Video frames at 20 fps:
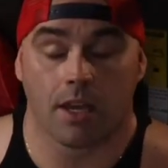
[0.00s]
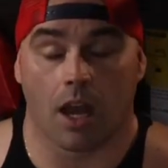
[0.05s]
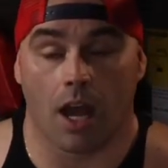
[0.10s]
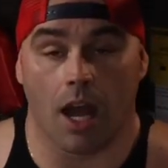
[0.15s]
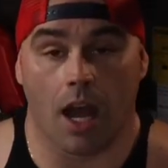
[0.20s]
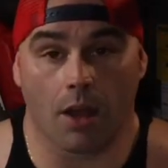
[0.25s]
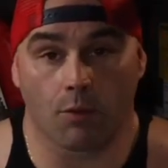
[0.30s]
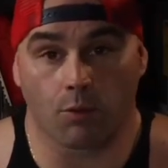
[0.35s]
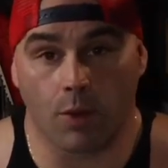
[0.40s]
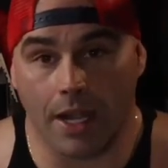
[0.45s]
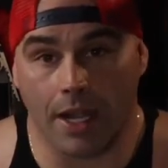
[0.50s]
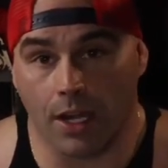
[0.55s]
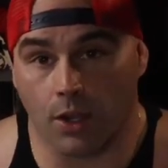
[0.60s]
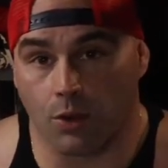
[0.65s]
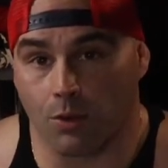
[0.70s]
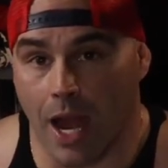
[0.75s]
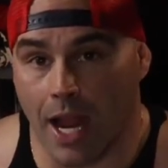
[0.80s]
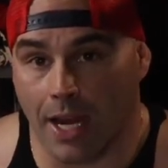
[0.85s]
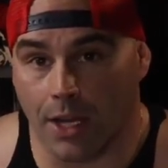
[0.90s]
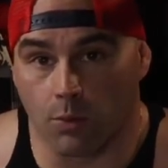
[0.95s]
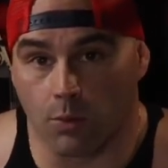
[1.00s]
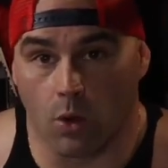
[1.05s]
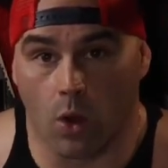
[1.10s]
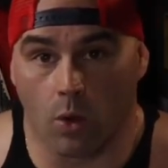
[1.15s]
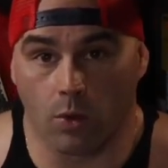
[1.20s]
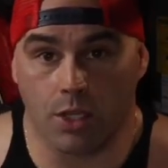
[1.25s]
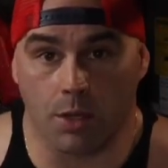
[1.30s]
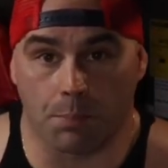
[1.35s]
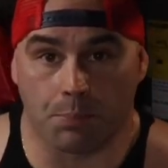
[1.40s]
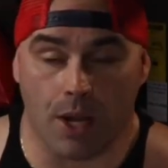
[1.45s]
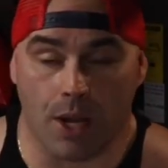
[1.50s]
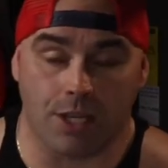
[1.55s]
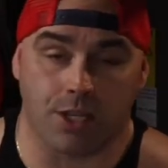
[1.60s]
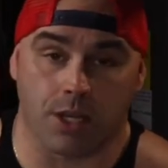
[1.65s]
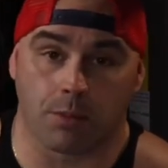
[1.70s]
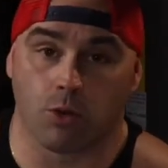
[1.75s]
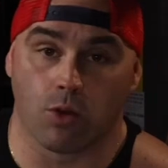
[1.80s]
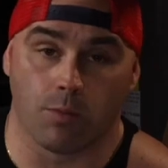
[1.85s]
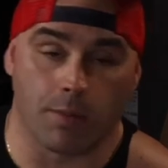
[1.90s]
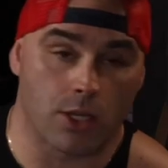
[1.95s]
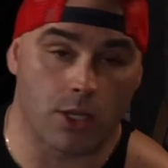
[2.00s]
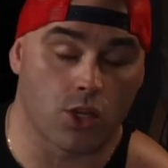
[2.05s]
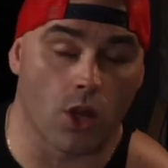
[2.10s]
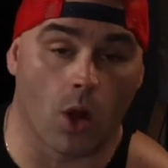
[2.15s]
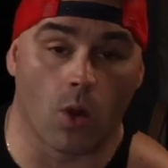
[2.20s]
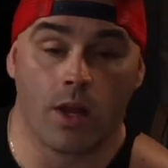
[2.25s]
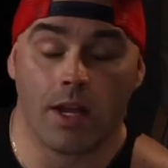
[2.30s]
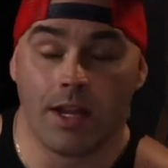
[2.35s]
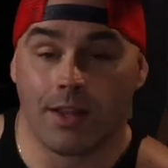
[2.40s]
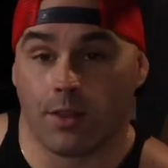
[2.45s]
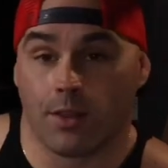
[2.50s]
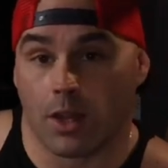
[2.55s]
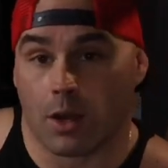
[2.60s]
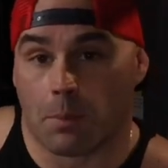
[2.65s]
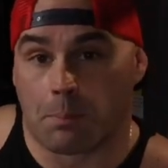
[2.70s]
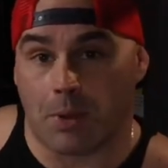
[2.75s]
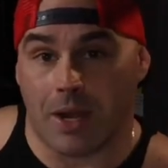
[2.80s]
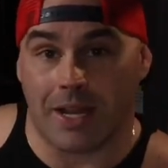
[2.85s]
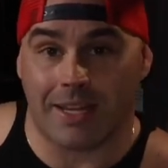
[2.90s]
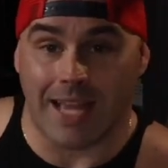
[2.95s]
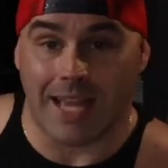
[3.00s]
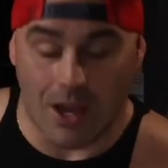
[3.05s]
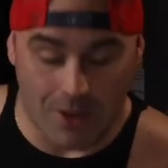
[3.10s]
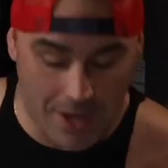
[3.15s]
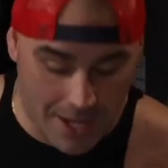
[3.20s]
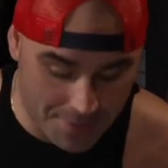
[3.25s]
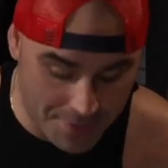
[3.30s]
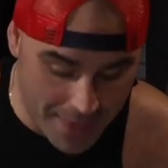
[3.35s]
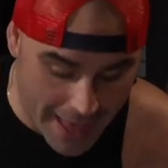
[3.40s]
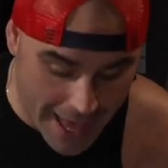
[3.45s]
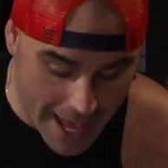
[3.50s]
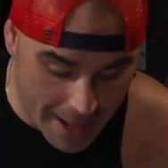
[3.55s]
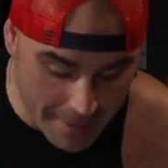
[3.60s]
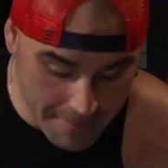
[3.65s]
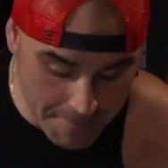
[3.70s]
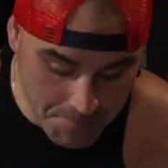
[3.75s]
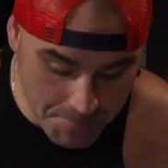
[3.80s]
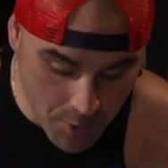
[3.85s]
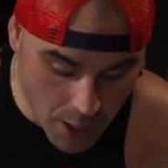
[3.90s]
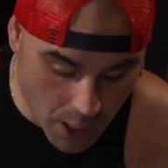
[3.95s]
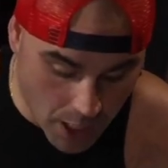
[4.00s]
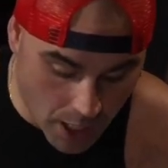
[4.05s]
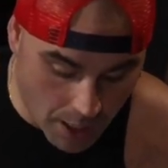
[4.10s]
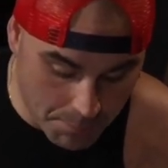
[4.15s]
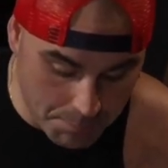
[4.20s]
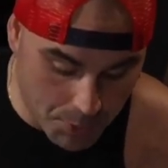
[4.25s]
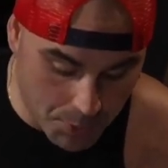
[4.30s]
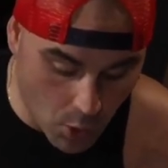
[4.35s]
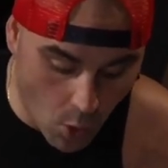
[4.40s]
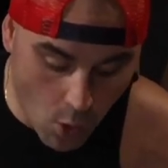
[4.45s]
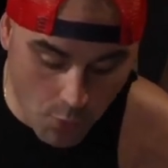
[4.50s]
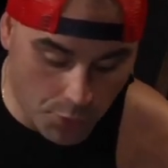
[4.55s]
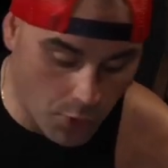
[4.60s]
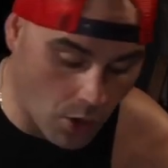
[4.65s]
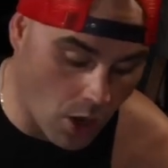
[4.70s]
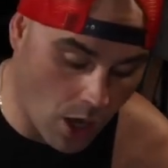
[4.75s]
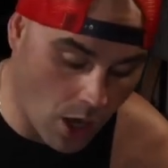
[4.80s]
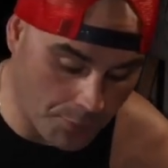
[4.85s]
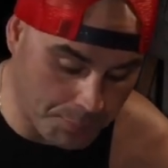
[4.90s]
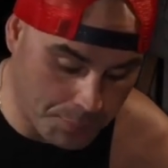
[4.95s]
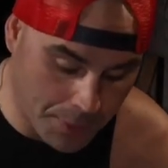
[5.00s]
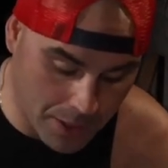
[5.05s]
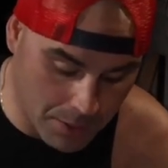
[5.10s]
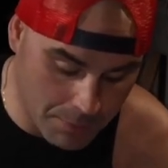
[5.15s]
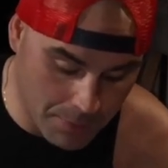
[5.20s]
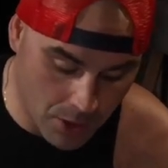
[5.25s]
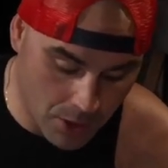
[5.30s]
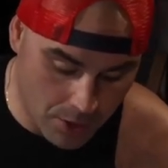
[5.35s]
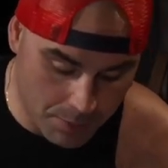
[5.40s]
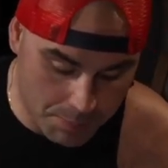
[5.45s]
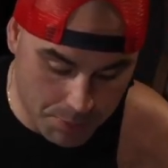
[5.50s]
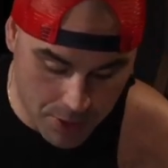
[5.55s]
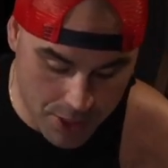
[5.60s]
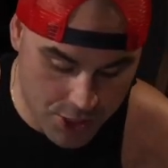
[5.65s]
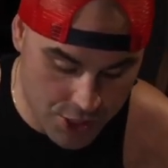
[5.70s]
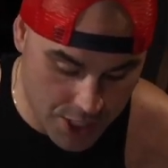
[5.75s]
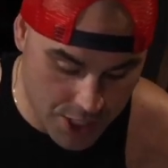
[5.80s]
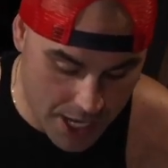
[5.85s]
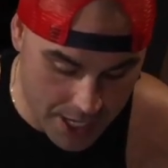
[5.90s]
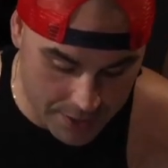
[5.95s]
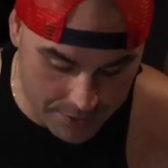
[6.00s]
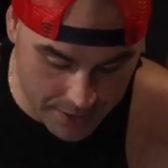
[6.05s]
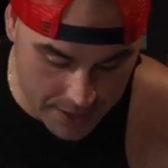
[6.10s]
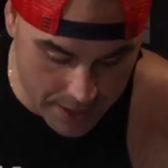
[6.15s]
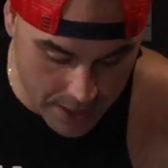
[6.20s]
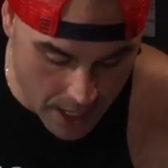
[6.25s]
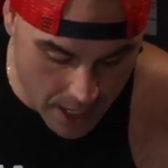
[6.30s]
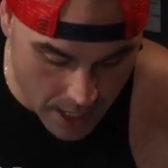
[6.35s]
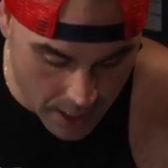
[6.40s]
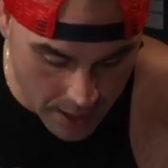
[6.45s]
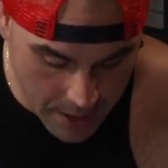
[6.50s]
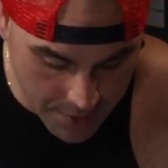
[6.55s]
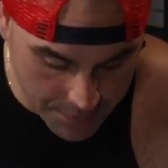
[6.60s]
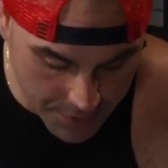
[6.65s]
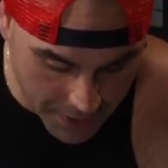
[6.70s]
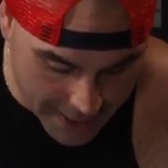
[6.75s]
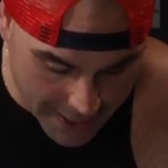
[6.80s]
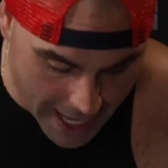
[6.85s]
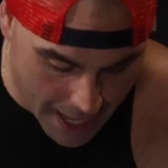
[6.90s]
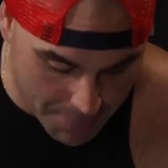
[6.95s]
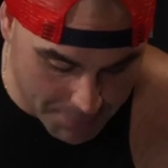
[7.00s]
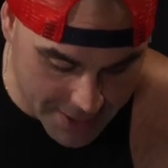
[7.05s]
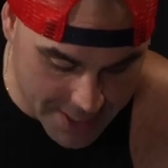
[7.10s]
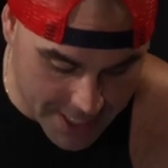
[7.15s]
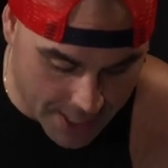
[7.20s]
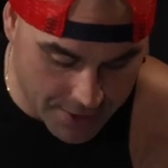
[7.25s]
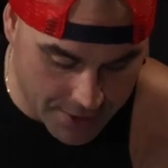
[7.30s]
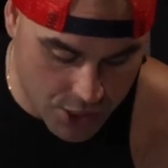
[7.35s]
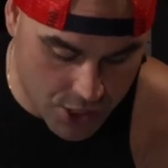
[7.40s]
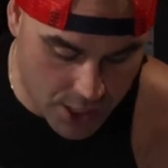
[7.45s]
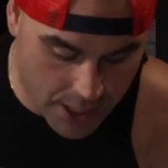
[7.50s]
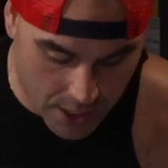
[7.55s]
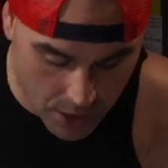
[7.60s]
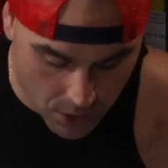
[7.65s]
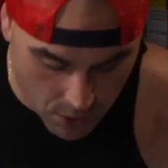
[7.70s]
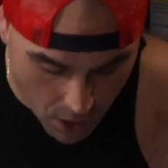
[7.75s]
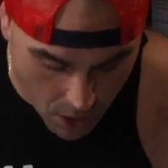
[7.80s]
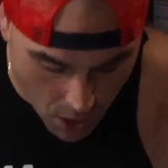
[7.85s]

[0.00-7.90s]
uh, ready to rock and roll with some pressing movement. So a little breakdown on that. Um, but overall, Peter Miller, appreciate the uh, the comments on the channel.